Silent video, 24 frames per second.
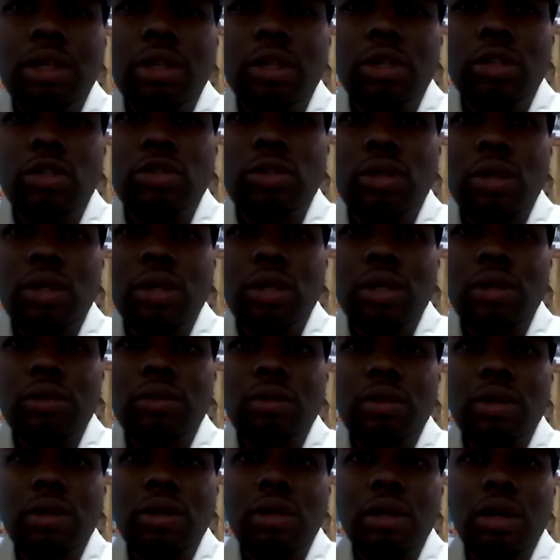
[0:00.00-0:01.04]
in the trunk
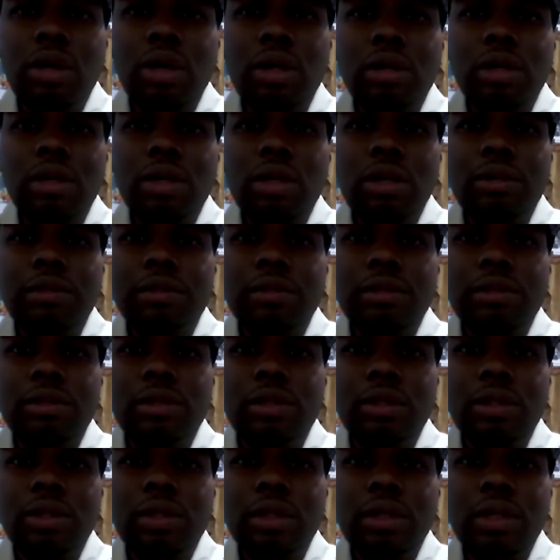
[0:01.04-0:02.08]
of a car left
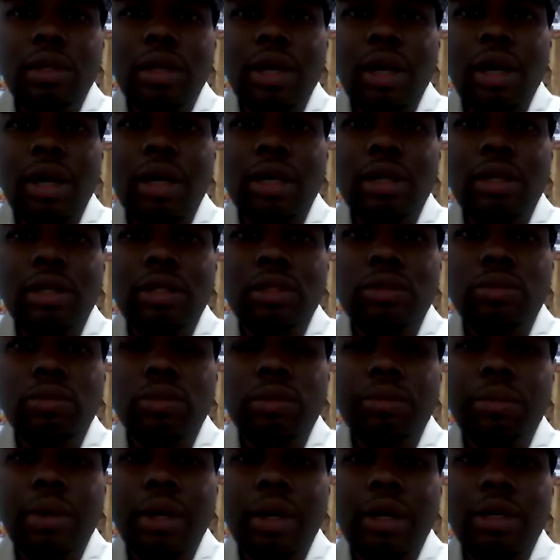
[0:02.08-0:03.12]
at his
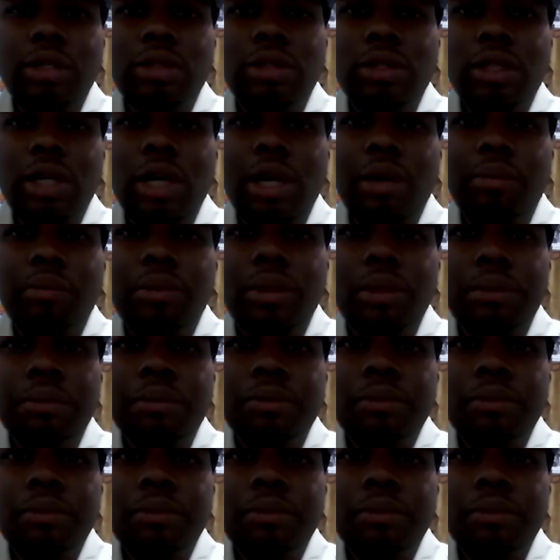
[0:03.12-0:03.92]
repair shop.